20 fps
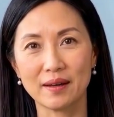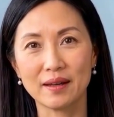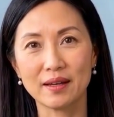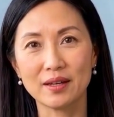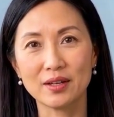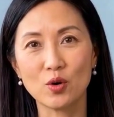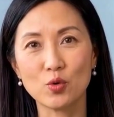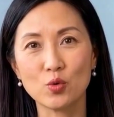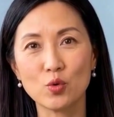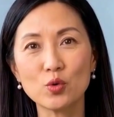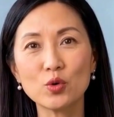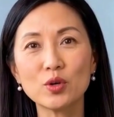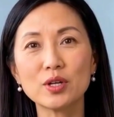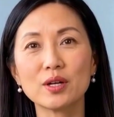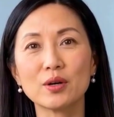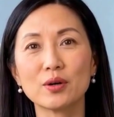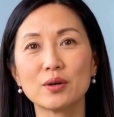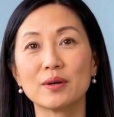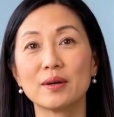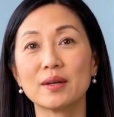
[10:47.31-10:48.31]
No
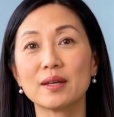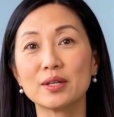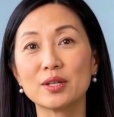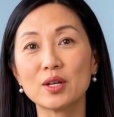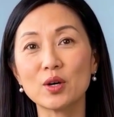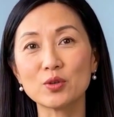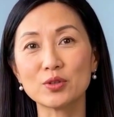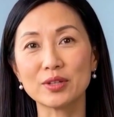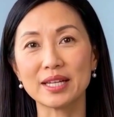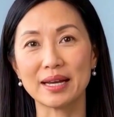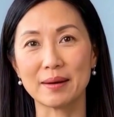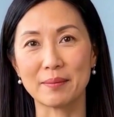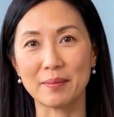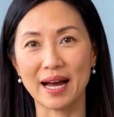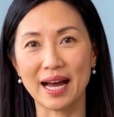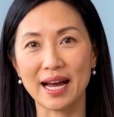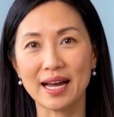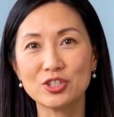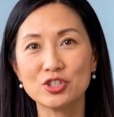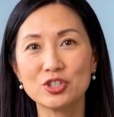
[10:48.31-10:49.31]
oil, no lit
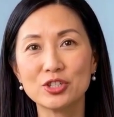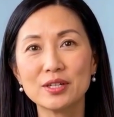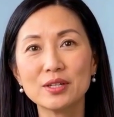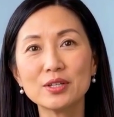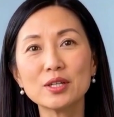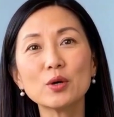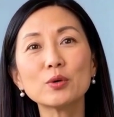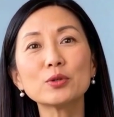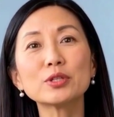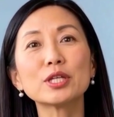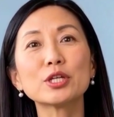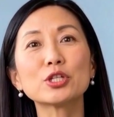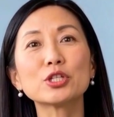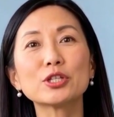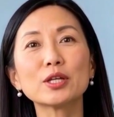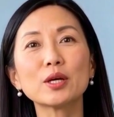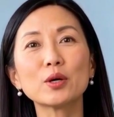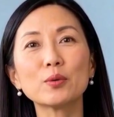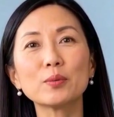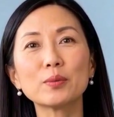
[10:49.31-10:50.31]
match, no dish
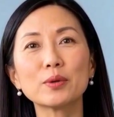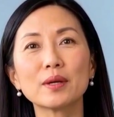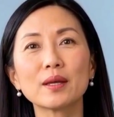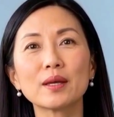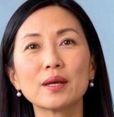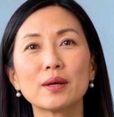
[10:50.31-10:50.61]
soap.